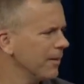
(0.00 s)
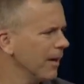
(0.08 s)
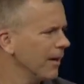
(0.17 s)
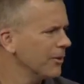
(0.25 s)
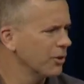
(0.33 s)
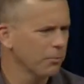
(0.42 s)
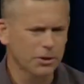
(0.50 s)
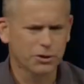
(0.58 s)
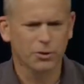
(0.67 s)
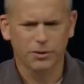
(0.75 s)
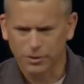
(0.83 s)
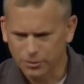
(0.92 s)
And so much
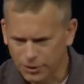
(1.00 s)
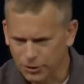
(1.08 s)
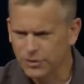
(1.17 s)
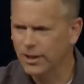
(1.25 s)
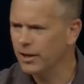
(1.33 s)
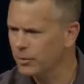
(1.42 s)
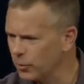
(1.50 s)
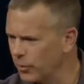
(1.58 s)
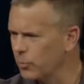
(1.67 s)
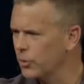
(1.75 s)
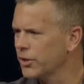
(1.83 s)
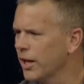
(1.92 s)
so that you're done
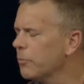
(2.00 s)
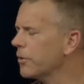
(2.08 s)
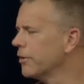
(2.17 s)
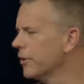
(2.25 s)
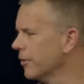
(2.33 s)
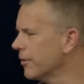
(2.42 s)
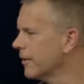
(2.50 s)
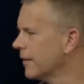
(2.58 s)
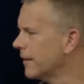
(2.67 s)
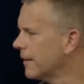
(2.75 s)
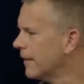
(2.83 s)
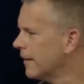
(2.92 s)
when we're done with you.
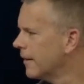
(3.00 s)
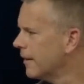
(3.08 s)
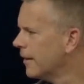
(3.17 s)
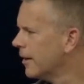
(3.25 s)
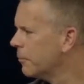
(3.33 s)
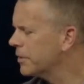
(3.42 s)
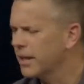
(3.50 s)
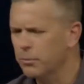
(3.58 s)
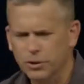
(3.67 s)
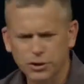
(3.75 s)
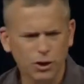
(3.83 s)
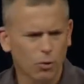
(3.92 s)
But they
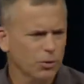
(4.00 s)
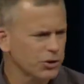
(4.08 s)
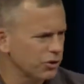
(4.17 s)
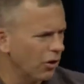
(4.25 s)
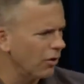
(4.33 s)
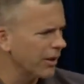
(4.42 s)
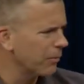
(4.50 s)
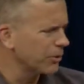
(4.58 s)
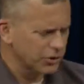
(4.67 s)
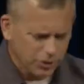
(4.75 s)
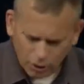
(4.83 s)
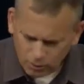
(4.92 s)
were so resolved, they were
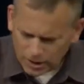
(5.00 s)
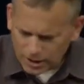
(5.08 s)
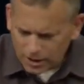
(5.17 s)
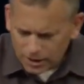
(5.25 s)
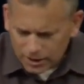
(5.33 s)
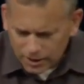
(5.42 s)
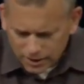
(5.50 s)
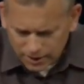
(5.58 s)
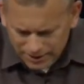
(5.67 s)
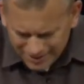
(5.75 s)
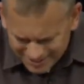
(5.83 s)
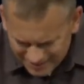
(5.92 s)
so
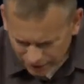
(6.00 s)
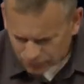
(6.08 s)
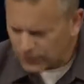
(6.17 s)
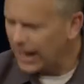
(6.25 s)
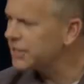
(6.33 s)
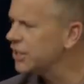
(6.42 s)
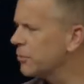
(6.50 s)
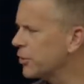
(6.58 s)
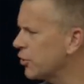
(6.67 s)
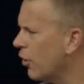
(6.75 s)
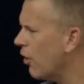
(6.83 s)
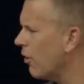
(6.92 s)
steadfastly
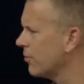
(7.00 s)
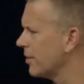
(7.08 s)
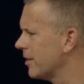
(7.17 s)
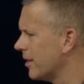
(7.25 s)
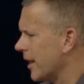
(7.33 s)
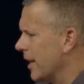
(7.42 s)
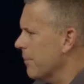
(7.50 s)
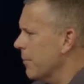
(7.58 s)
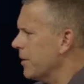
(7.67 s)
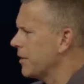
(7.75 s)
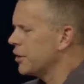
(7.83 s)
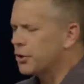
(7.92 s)
resolved to the
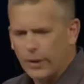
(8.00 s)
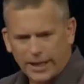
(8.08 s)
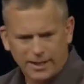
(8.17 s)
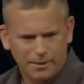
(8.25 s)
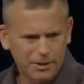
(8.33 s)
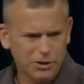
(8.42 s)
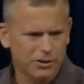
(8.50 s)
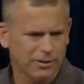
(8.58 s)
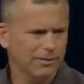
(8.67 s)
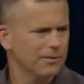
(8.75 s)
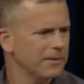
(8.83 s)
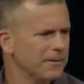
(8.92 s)
commitment to the Great Commission,
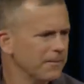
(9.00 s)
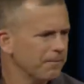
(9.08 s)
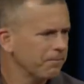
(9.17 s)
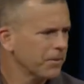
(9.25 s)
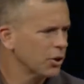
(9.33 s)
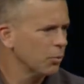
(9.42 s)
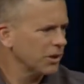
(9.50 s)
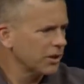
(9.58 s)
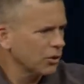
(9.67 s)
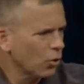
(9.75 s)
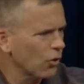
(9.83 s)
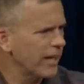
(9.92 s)
to what the
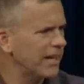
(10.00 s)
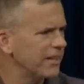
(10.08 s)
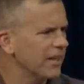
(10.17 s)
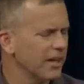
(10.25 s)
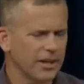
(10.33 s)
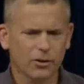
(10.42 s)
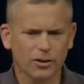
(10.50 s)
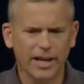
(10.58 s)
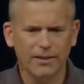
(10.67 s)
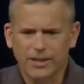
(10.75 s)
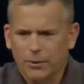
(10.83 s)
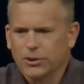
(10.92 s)
Lord had done in their
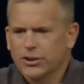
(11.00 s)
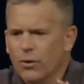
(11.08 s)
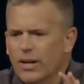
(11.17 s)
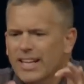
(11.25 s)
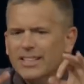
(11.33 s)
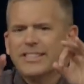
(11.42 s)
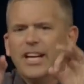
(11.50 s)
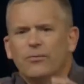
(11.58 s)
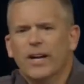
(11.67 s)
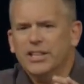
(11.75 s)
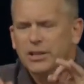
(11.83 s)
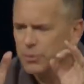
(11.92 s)
life. They were so
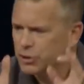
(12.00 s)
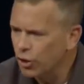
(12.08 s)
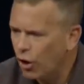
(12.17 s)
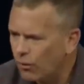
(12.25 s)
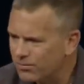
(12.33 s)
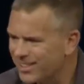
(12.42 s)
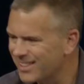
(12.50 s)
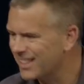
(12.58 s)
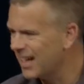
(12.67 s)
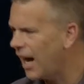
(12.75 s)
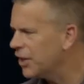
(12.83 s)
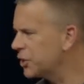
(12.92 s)
steadfastly resolved to the
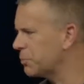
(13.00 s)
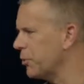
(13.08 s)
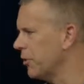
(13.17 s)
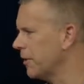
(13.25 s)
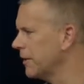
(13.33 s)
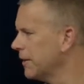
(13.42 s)
gospel.